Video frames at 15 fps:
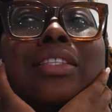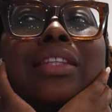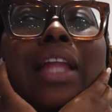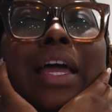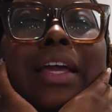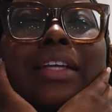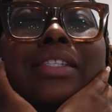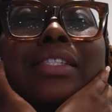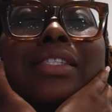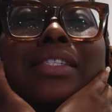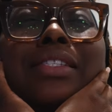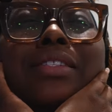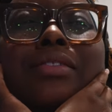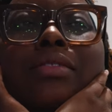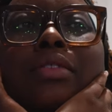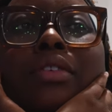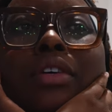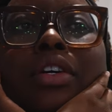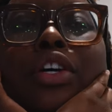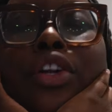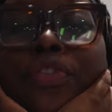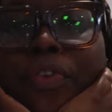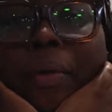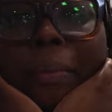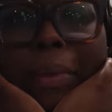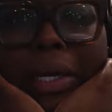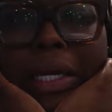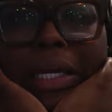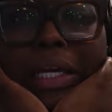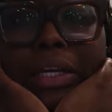like good for
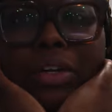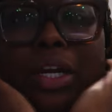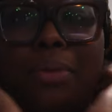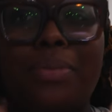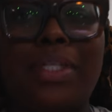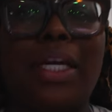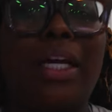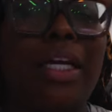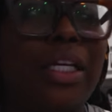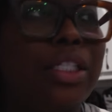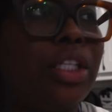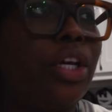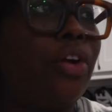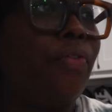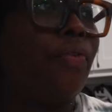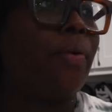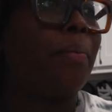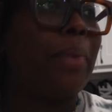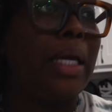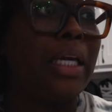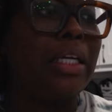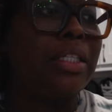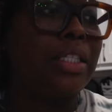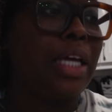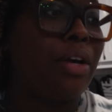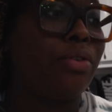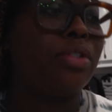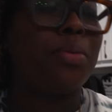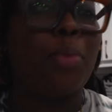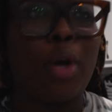me you know what i'm saying easier for me
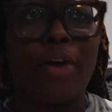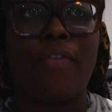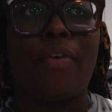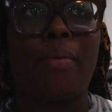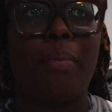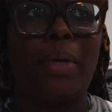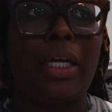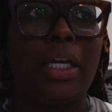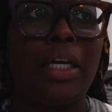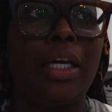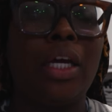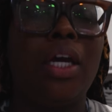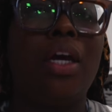sound smart for me